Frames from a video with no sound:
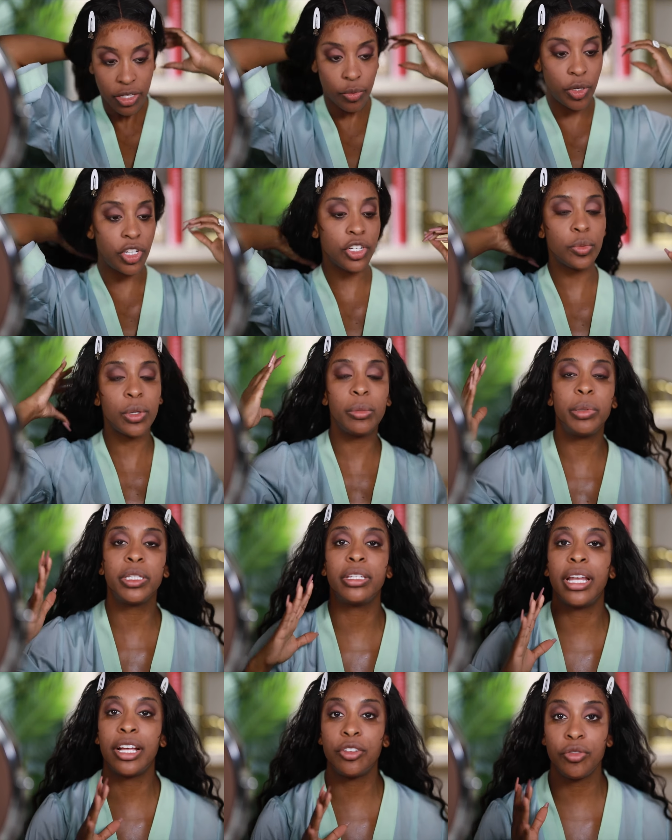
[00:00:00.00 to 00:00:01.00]
We just wanna put the
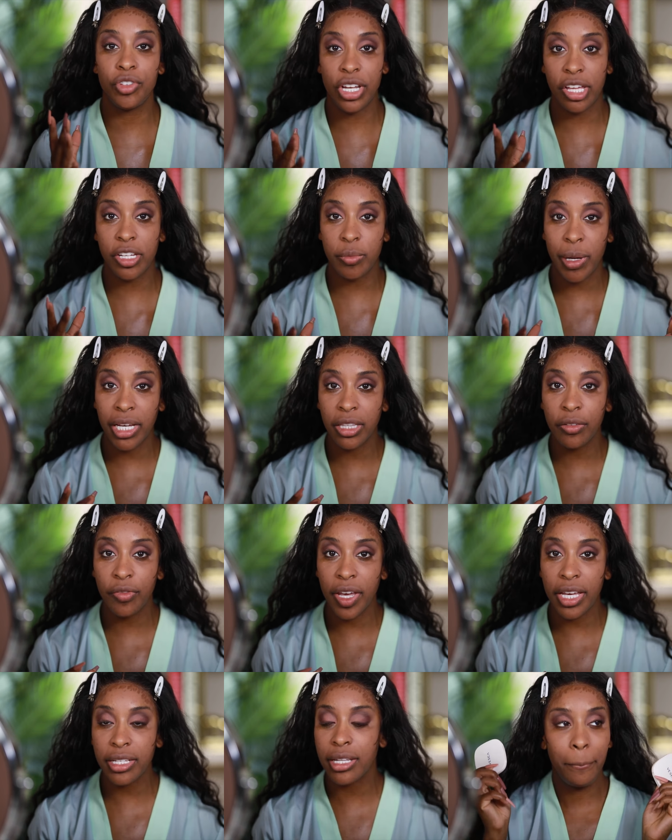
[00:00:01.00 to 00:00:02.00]
natural shadows back in the
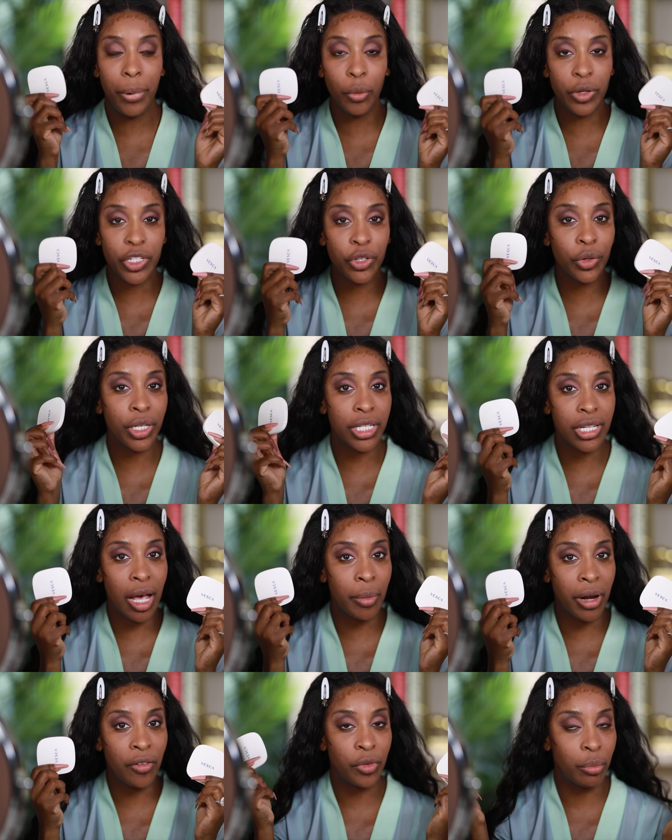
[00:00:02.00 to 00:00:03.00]
face, but we're still gonna top
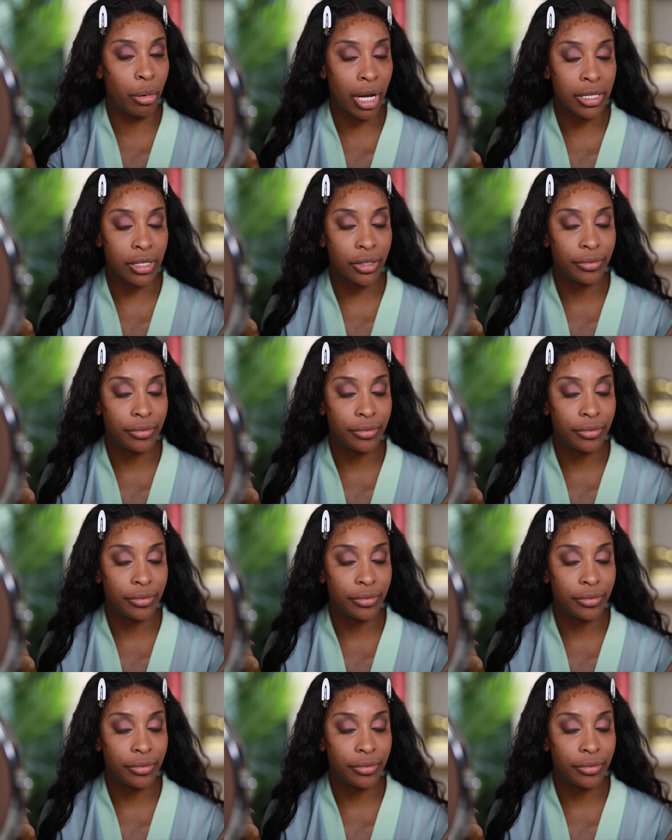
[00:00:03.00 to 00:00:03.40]
it off with bronzer.